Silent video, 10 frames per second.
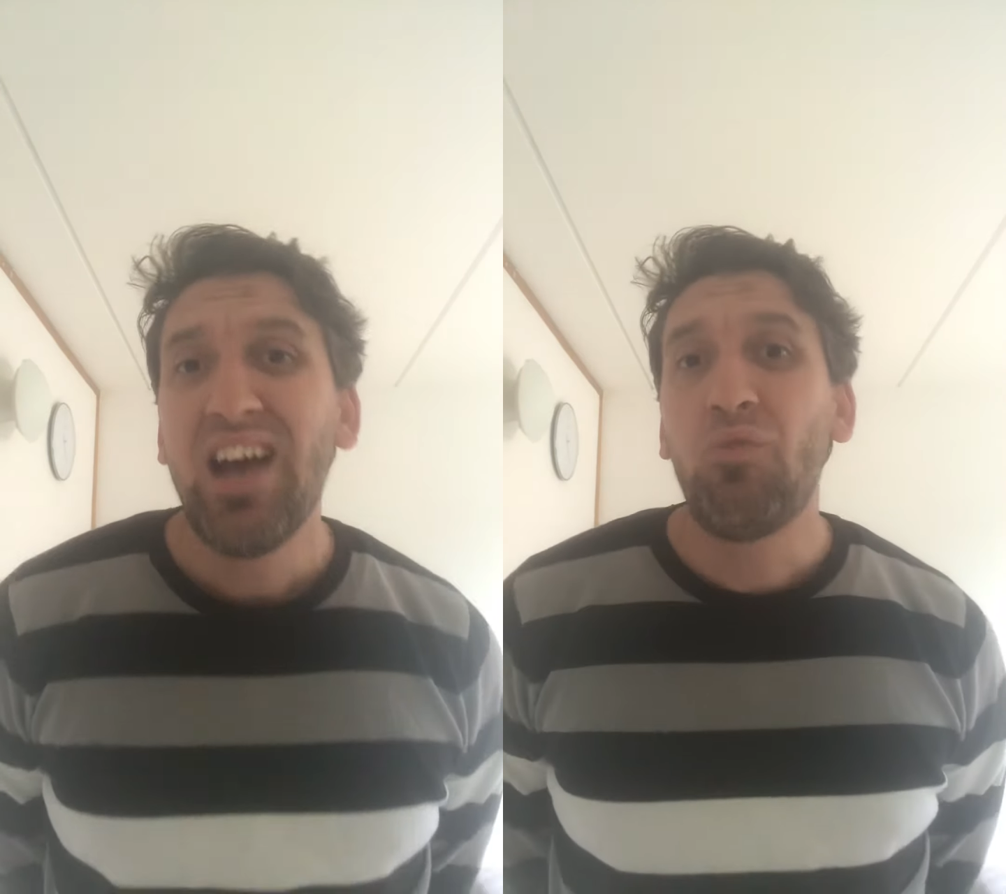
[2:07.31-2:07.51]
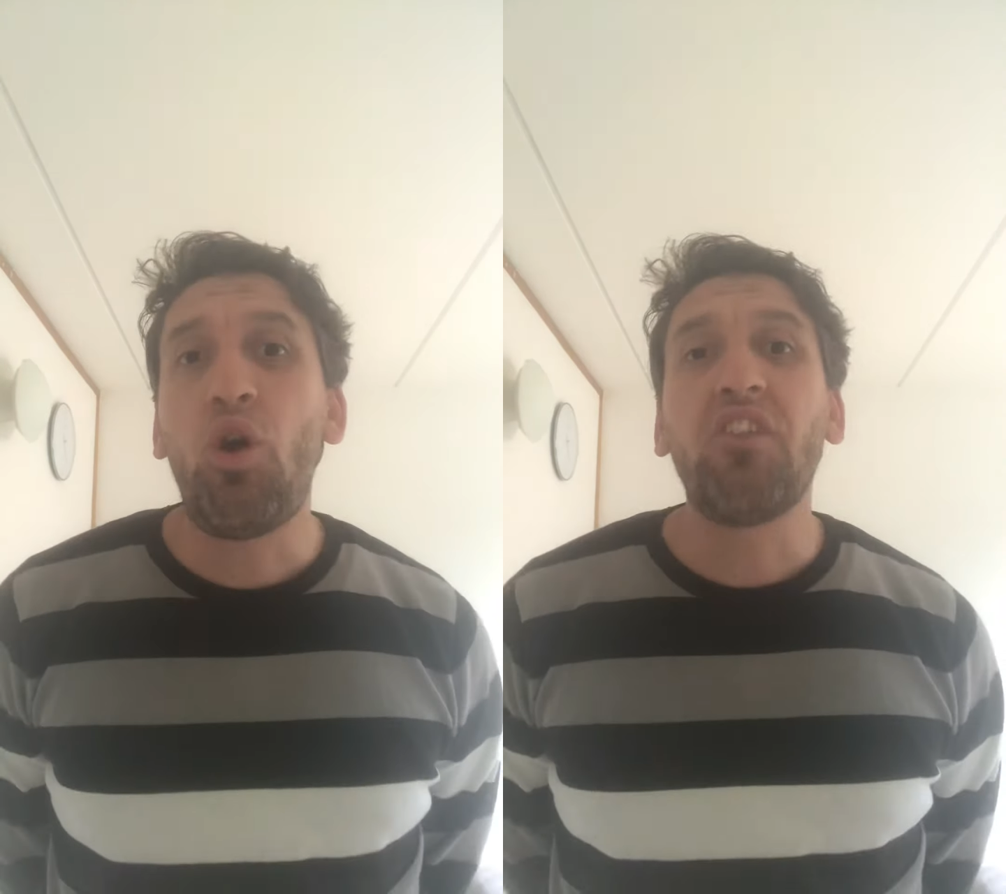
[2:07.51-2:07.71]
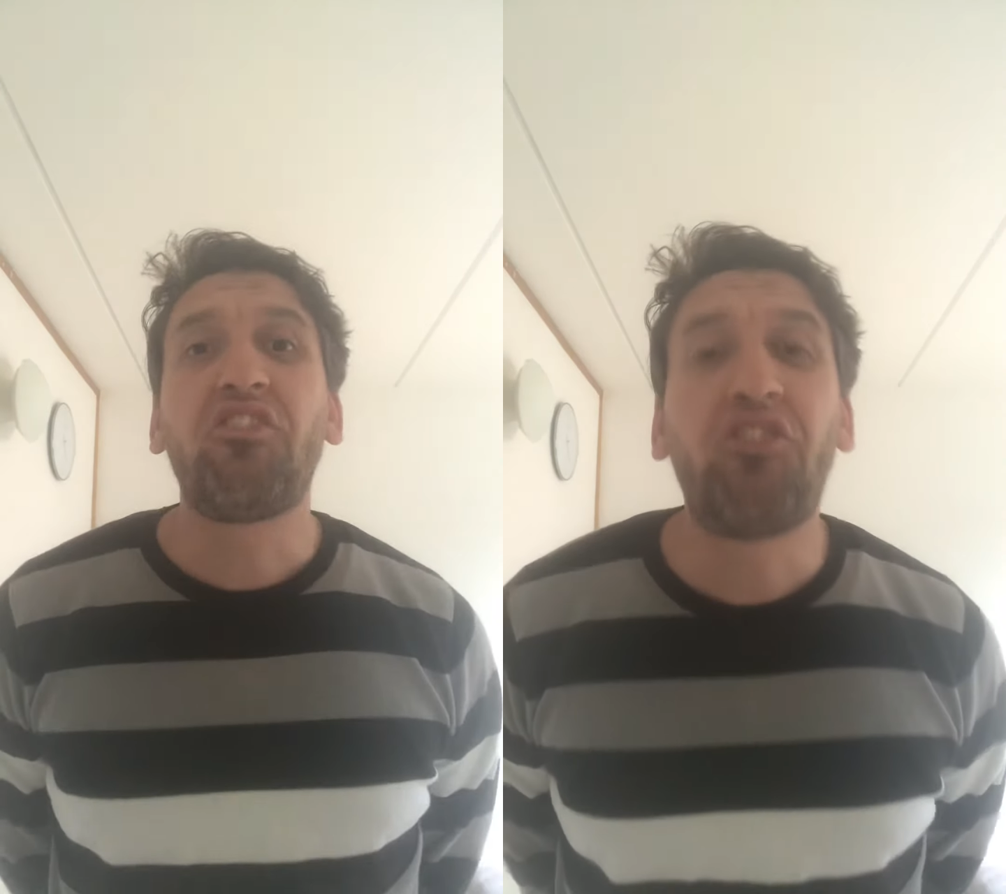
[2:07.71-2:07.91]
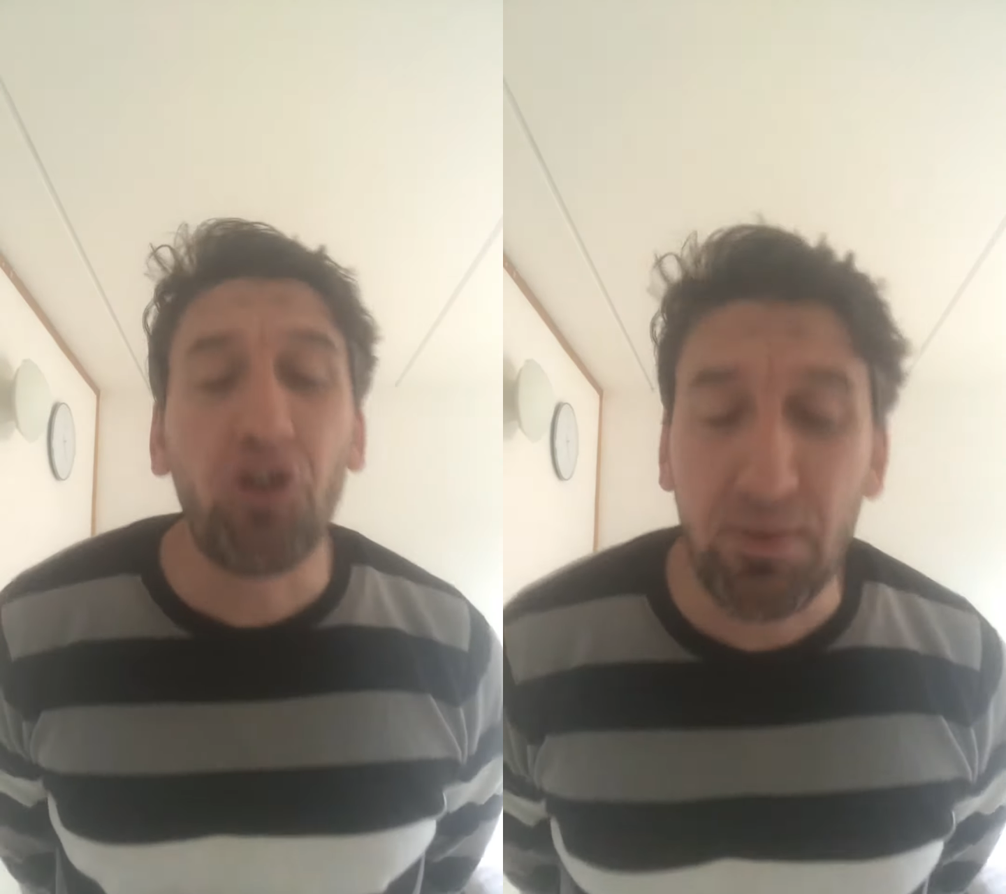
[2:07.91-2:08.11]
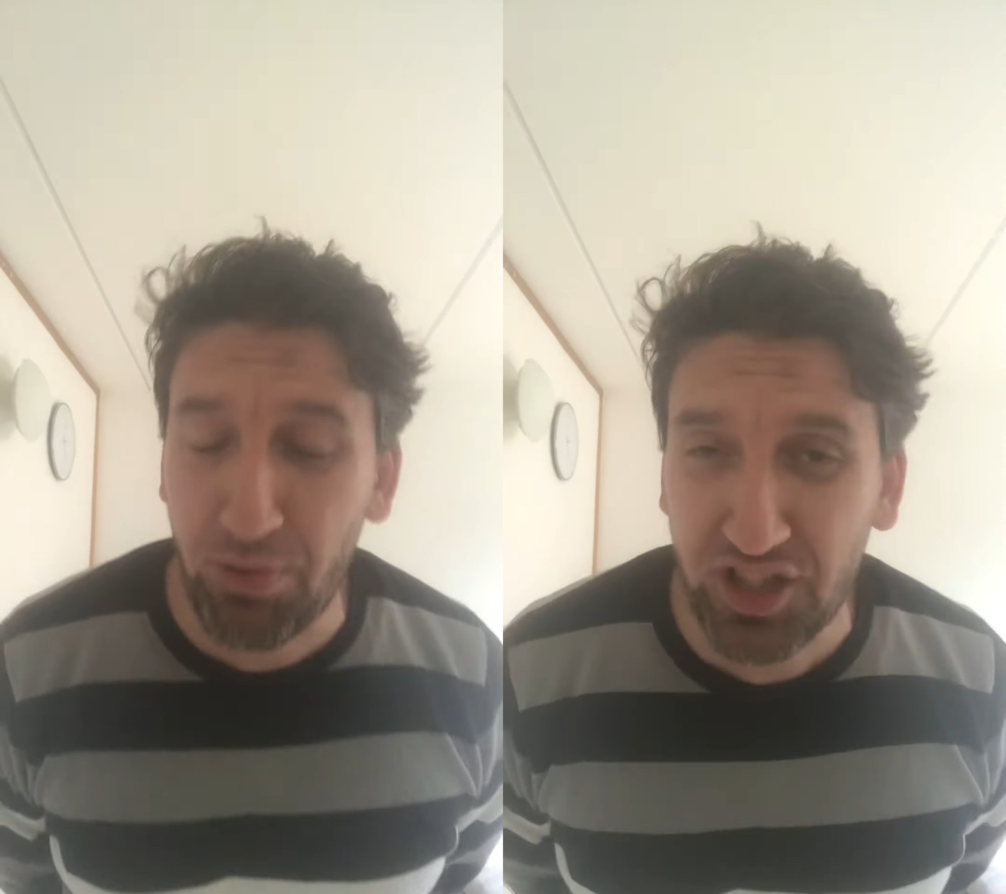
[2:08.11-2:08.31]
won
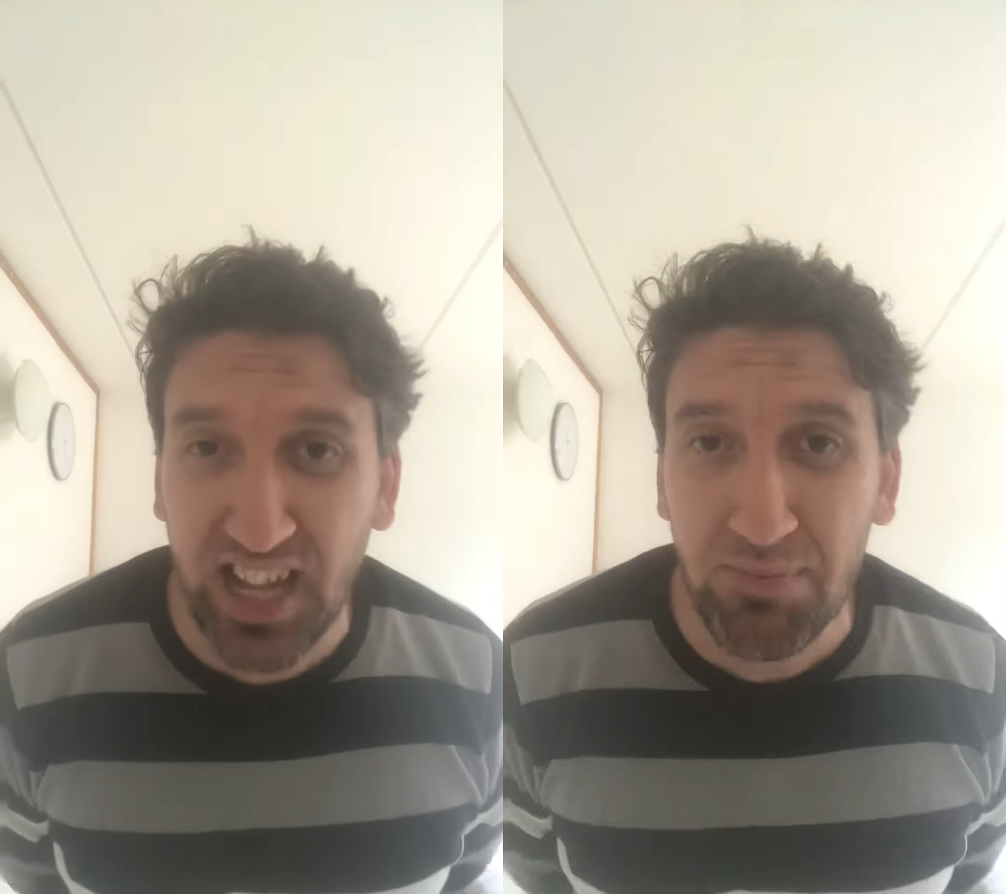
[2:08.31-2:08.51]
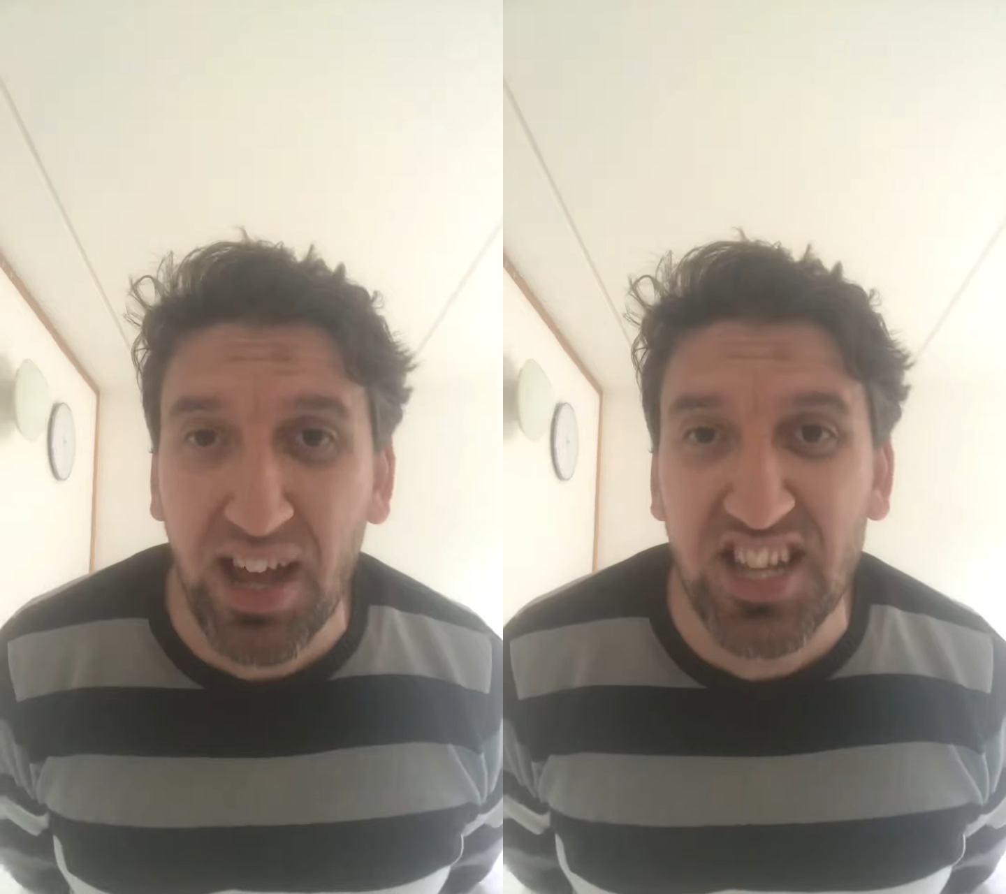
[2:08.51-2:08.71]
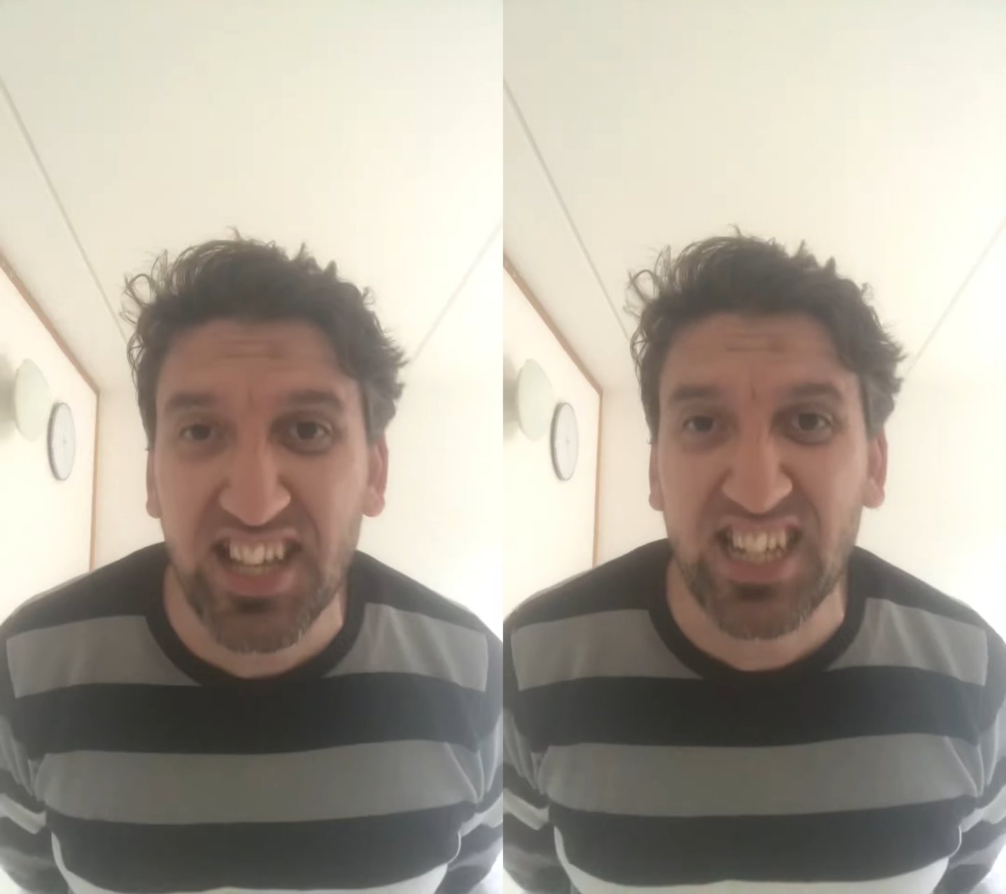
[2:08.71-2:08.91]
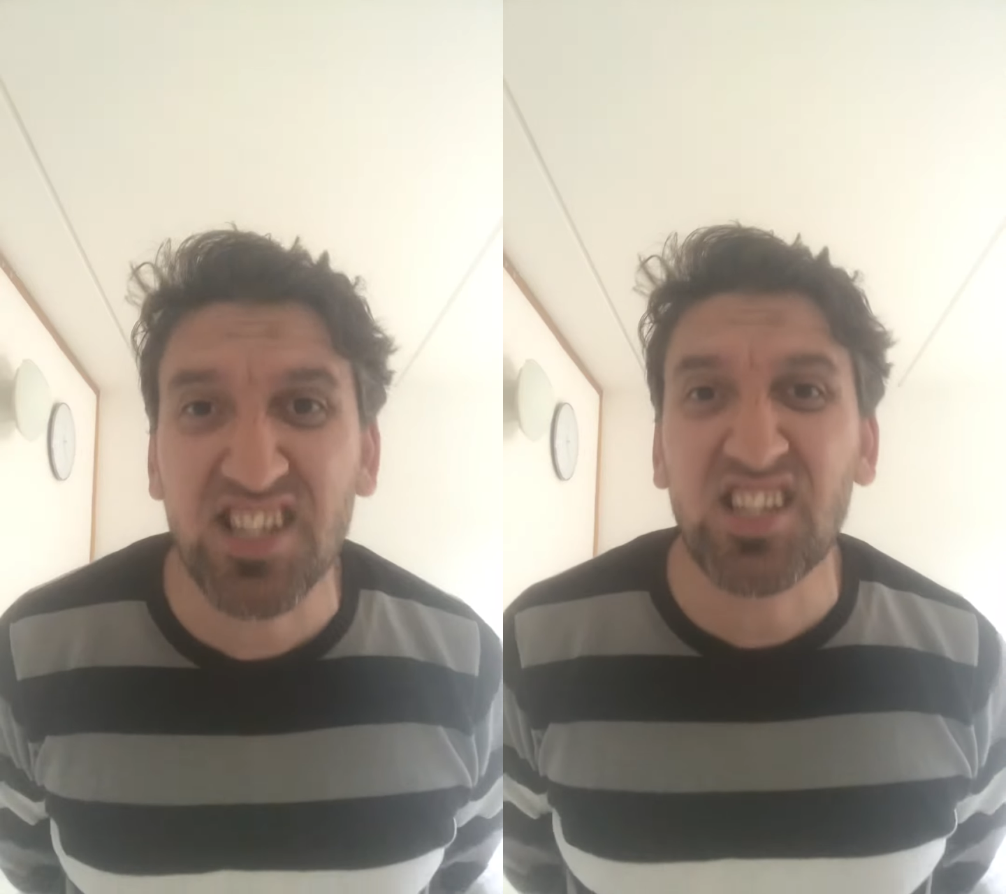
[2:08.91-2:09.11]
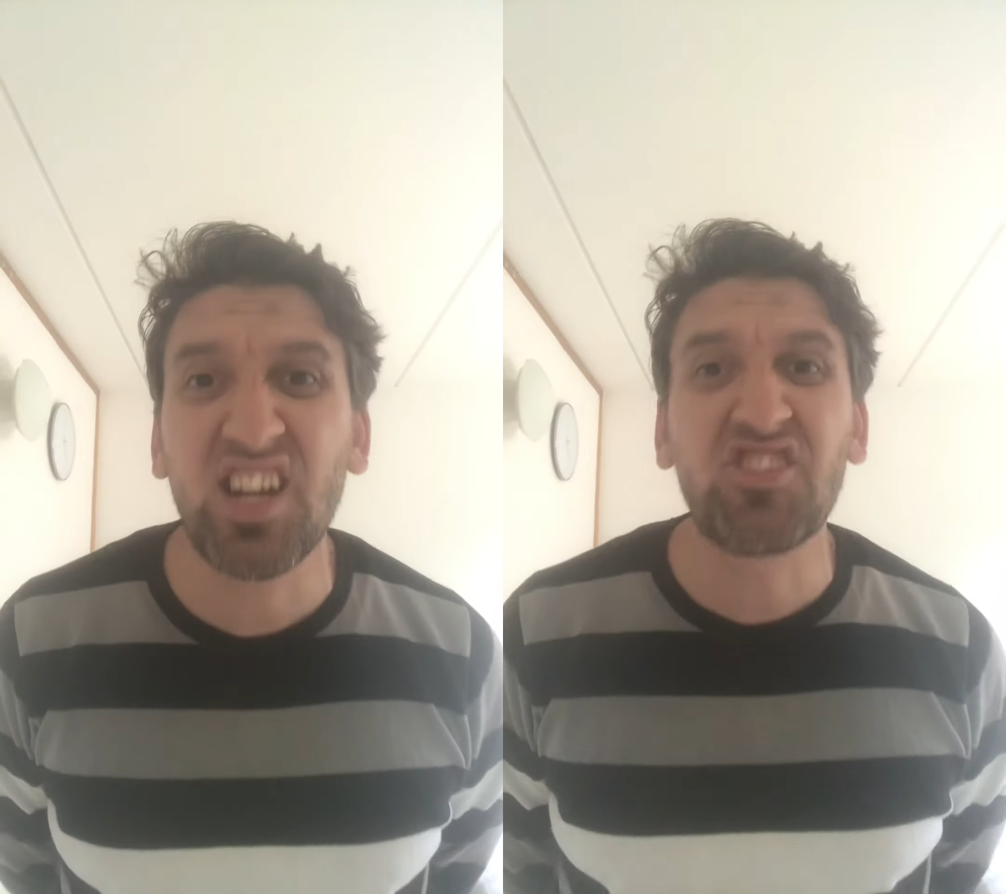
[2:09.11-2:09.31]
40% behind his
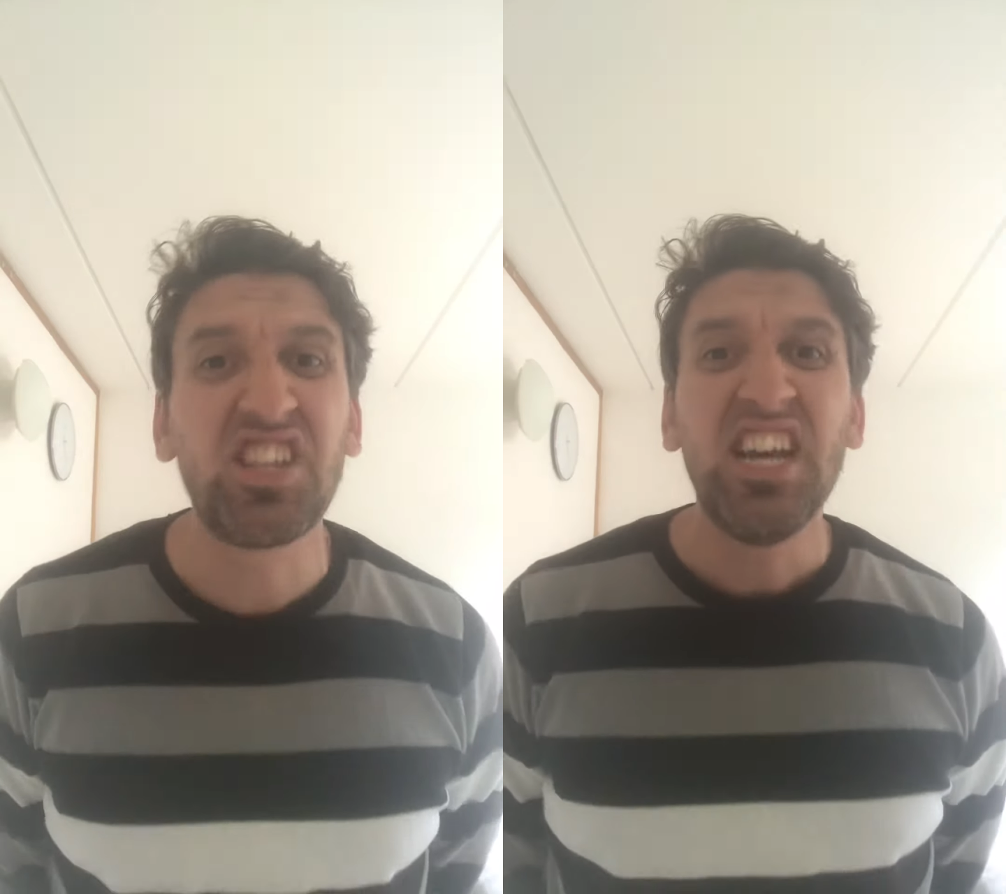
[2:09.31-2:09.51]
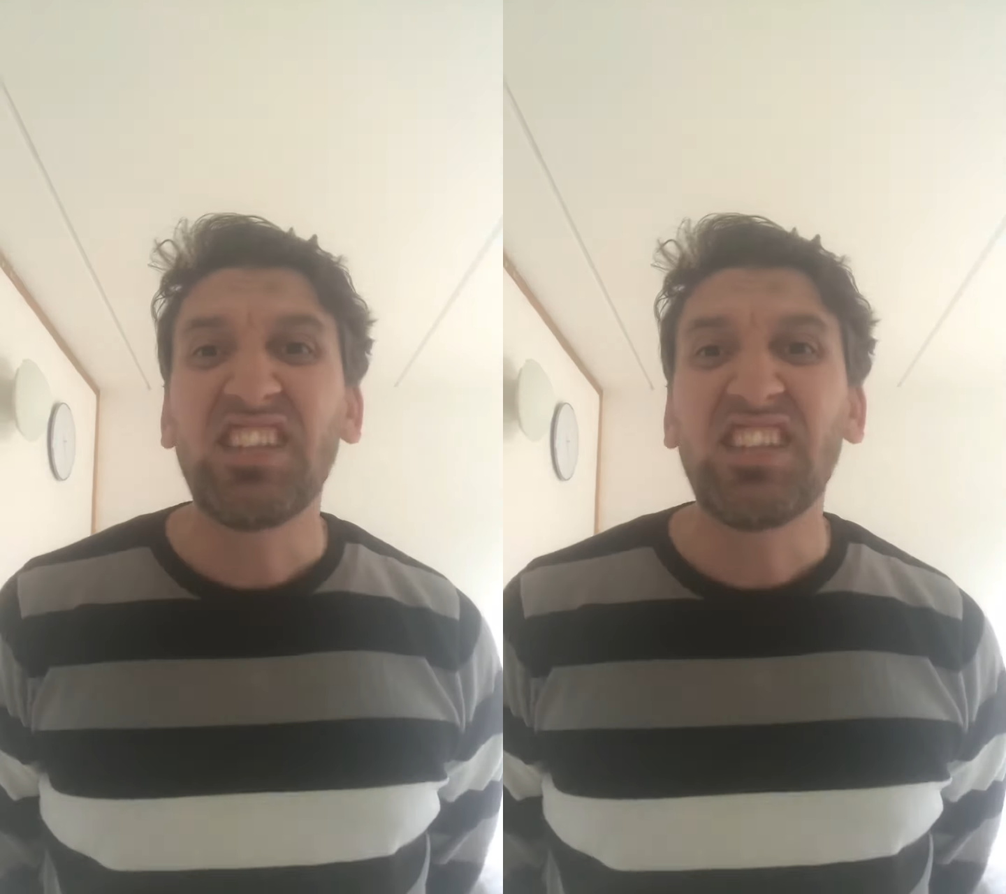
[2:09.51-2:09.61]
second serves,